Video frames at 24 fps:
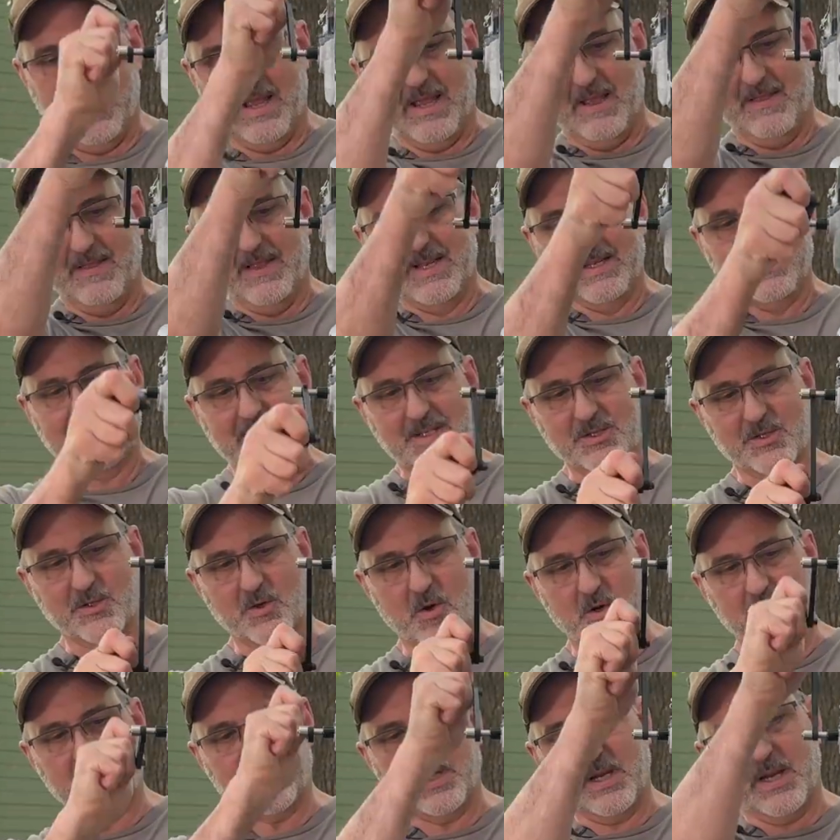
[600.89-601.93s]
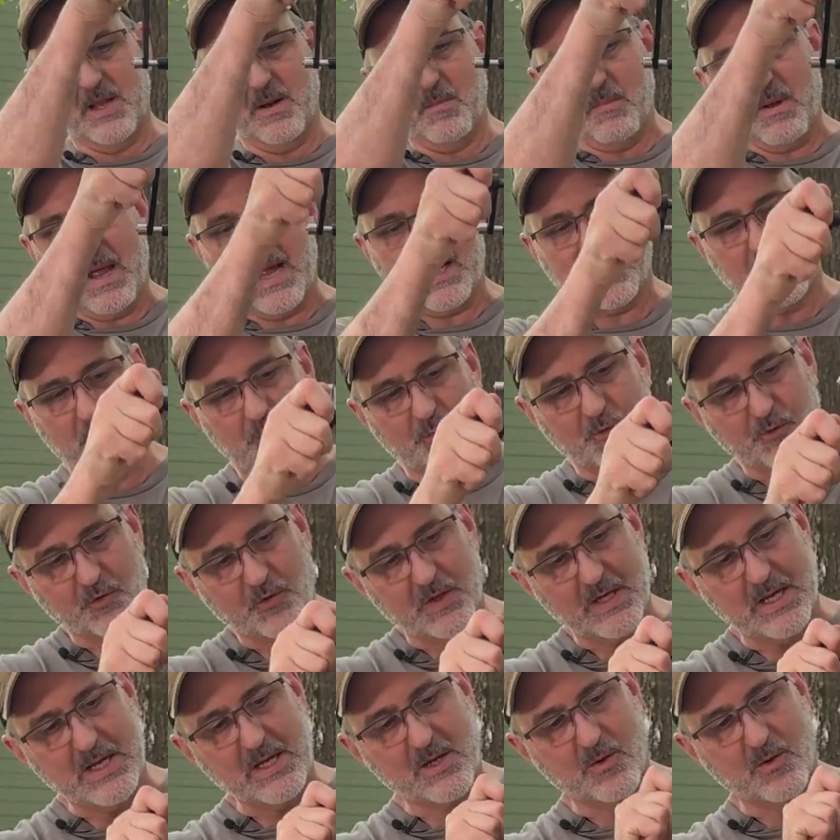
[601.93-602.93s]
And then as it starts to get back, you'll see